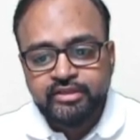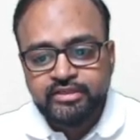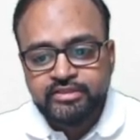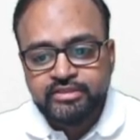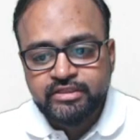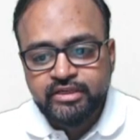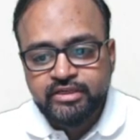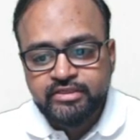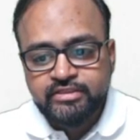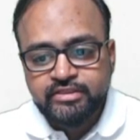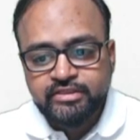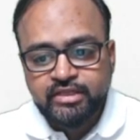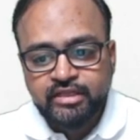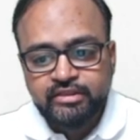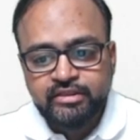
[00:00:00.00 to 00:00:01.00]
this is
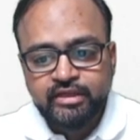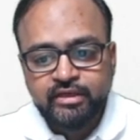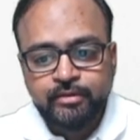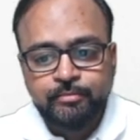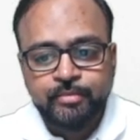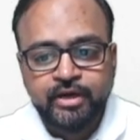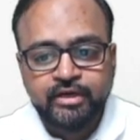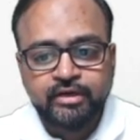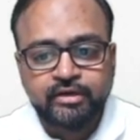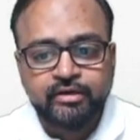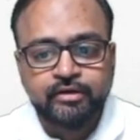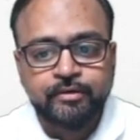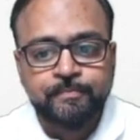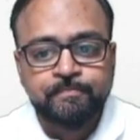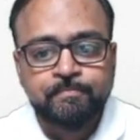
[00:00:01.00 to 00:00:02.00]
nothing but a